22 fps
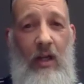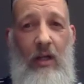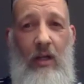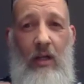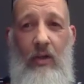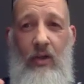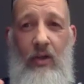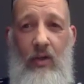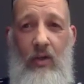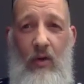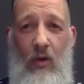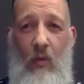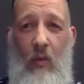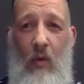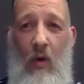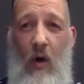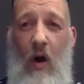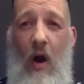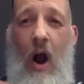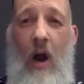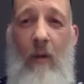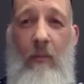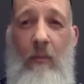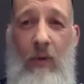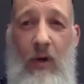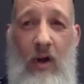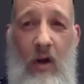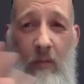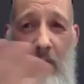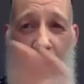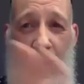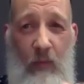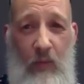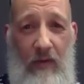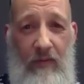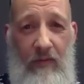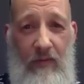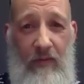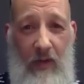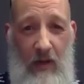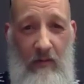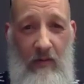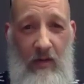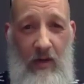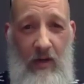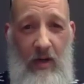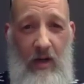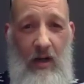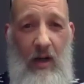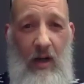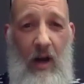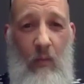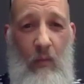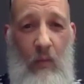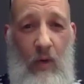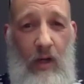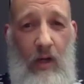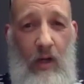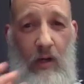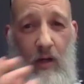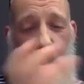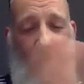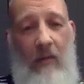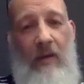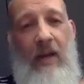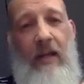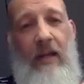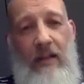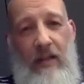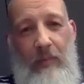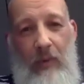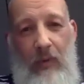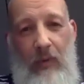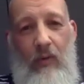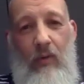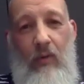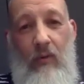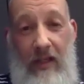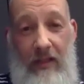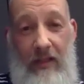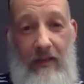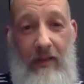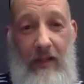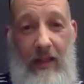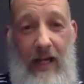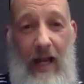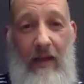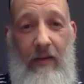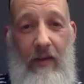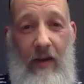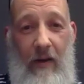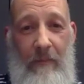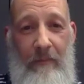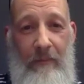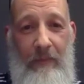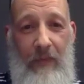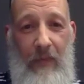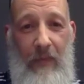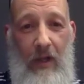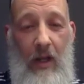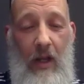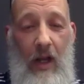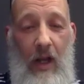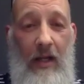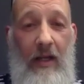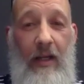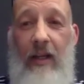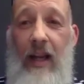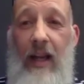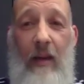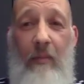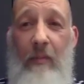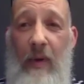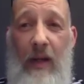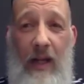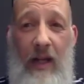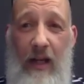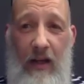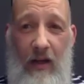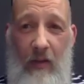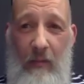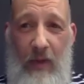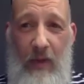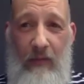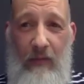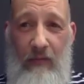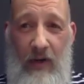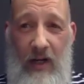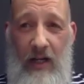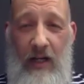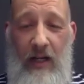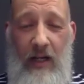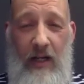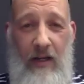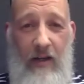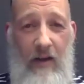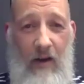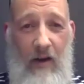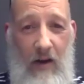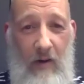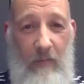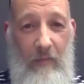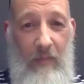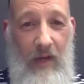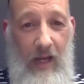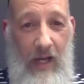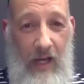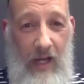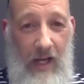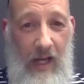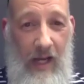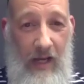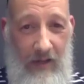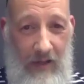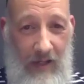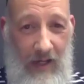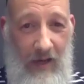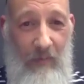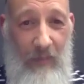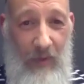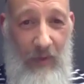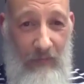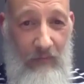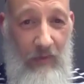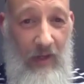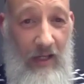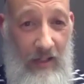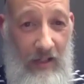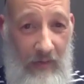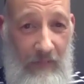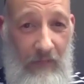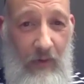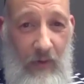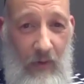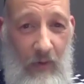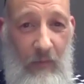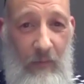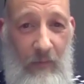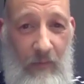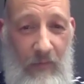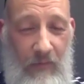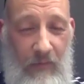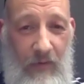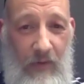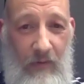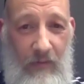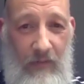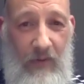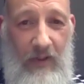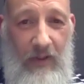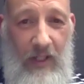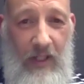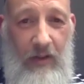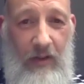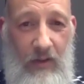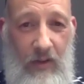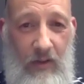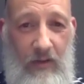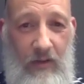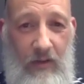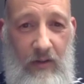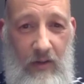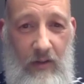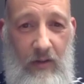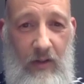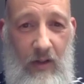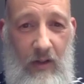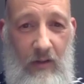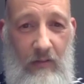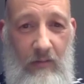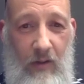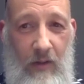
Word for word: And you know what? I'm coming with you and we're going to go and explore this together. And it can be, it can be really, um, it, it can be really difficult for, for teachers to do.